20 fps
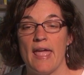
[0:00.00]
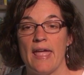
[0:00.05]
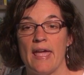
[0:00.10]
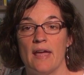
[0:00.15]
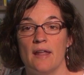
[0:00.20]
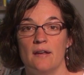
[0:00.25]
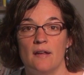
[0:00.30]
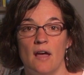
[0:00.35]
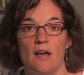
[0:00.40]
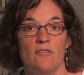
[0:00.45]

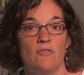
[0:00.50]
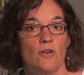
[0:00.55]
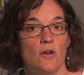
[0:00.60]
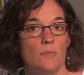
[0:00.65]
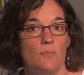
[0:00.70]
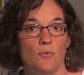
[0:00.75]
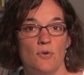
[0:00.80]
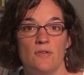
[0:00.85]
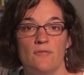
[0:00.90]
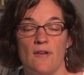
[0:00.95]
and a very
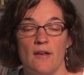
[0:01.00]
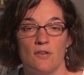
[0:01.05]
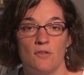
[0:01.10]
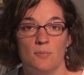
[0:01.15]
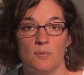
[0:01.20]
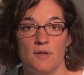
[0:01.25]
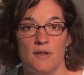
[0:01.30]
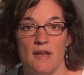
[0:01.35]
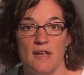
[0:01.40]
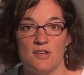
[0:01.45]
brief
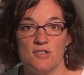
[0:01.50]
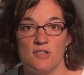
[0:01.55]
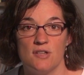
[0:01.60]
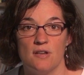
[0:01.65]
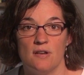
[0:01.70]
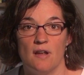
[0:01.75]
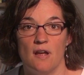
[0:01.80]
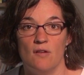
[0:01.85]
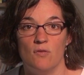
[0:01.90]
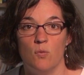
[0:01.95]

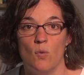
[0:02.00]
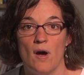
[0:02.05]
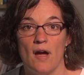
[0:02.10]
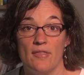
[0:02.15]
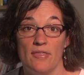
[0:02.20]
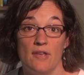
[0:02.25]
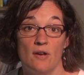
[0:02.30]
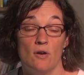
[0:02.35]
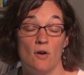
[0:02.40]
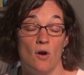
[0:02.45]
explanation of why
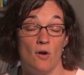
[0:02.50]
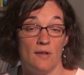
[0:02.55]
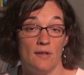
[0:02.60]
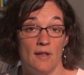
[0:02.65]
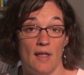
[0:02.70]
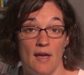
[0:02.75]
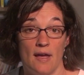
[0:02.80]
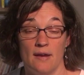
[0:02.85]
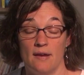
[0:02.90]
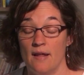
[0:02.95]
they are
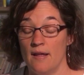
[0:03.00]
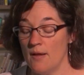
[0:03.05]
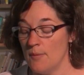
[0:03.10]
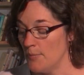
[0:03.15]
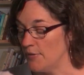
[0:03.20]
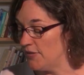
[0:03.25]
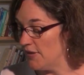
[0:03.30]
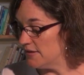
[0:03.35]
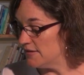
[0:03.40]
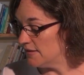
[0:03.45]
online,
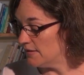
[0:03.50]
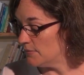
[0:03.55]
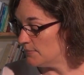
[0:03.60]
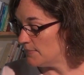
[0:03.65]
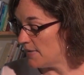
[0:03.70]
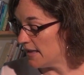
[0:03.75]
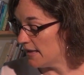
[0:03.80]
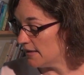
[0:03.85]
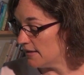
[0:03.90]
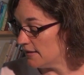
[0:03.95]
but they didn't
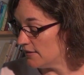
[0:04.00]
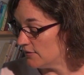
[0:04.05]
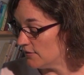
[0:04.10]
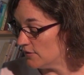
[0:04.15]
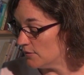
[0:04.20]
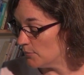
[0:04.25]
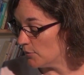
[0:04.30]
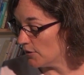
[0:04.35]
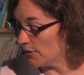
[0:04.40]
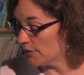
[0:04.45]
make it into
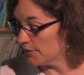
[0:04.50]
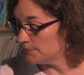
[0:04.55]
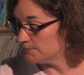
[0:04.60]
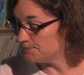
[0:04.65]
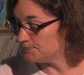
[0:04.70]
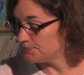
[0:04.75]
the book.